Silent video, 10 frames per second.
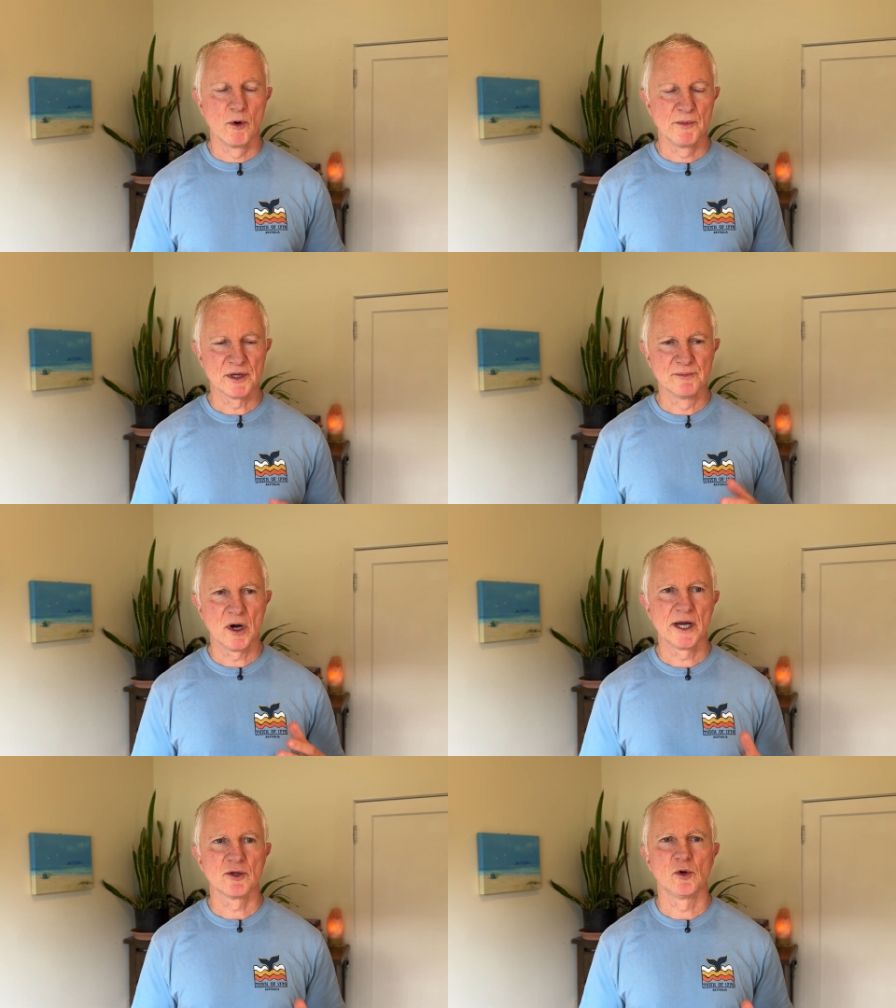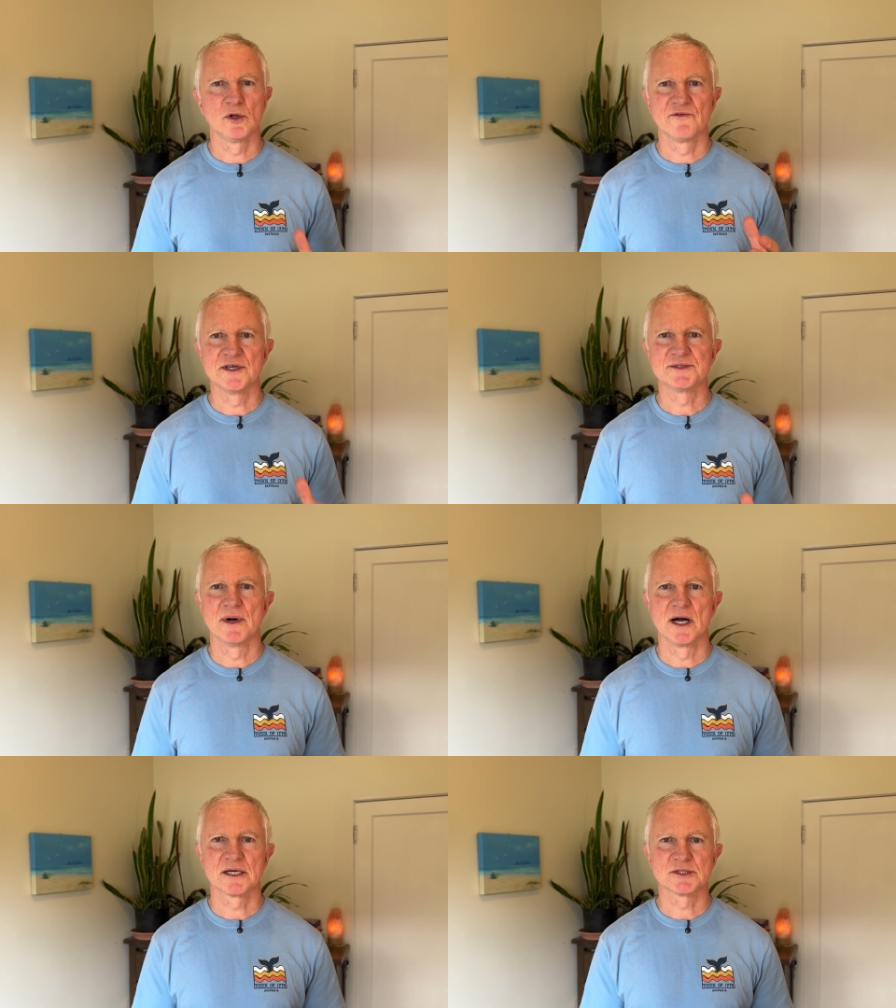When we combine all of these
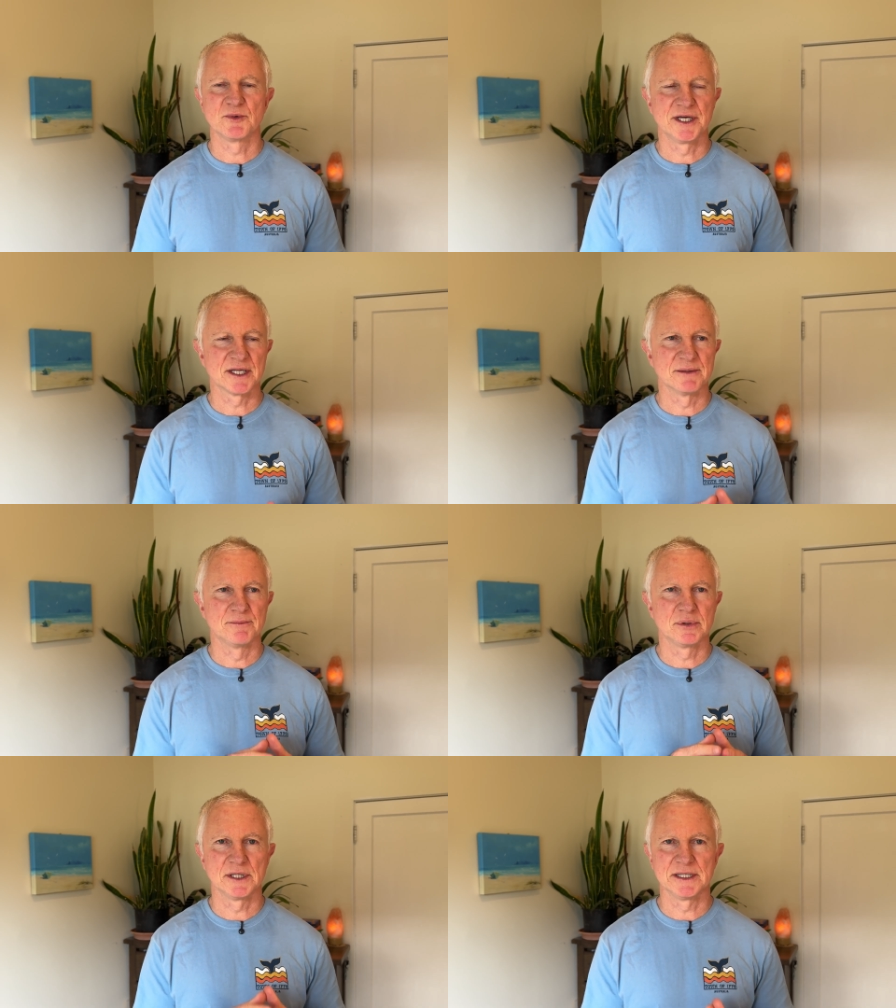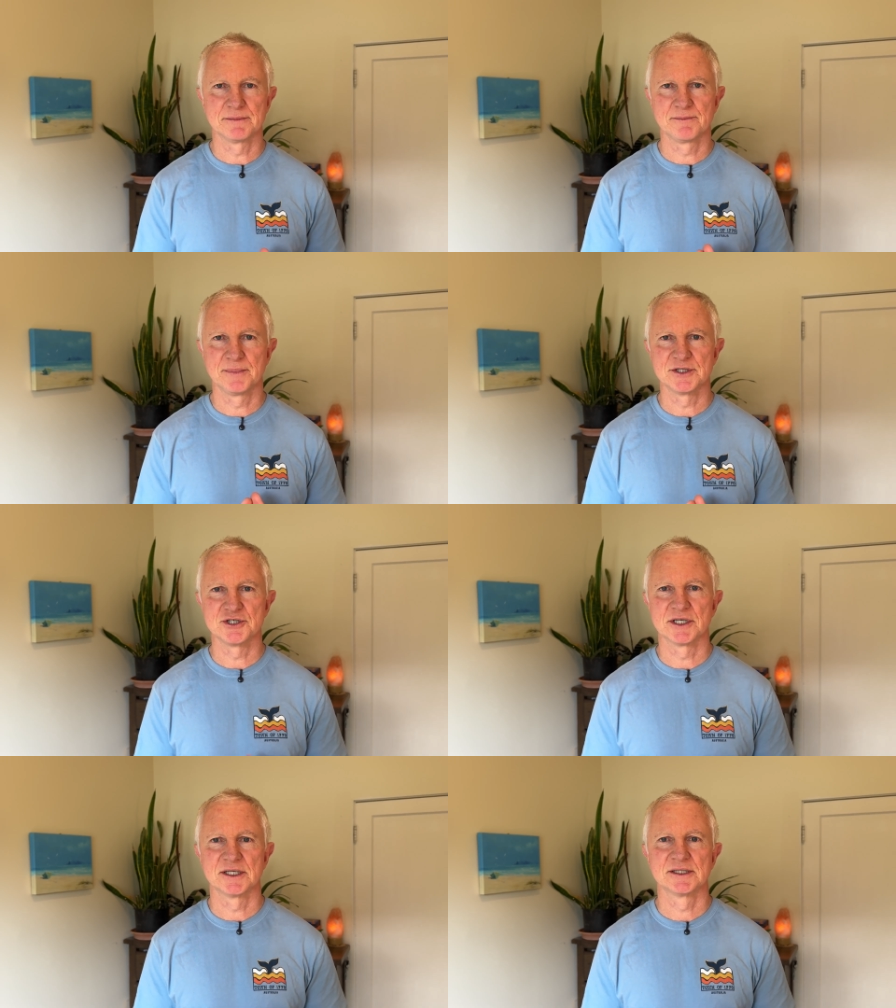markers, we get a complete picture.